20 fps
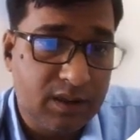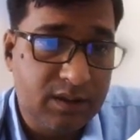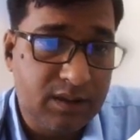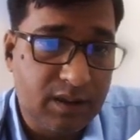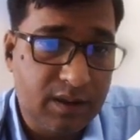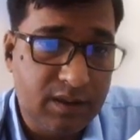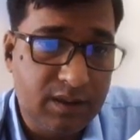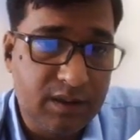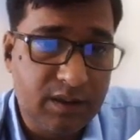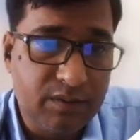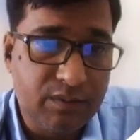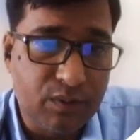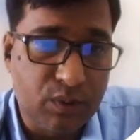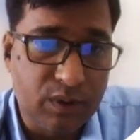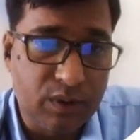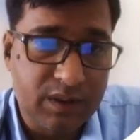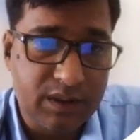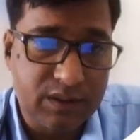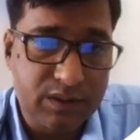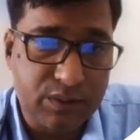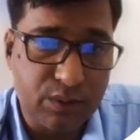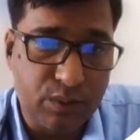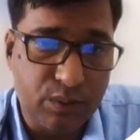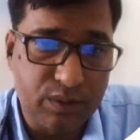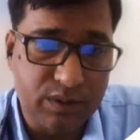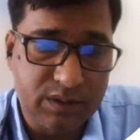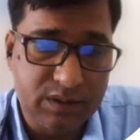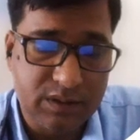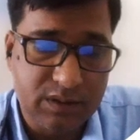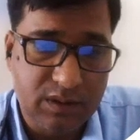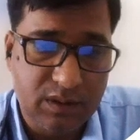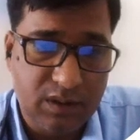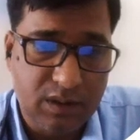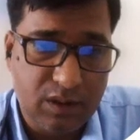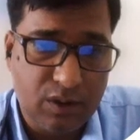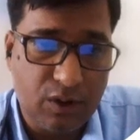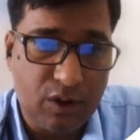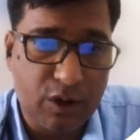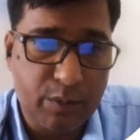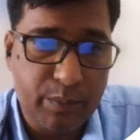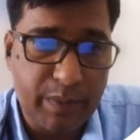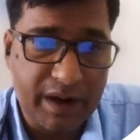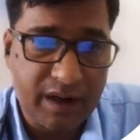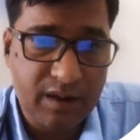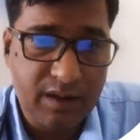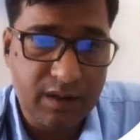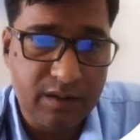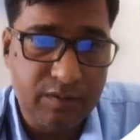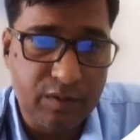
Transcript: the real voltage source or practical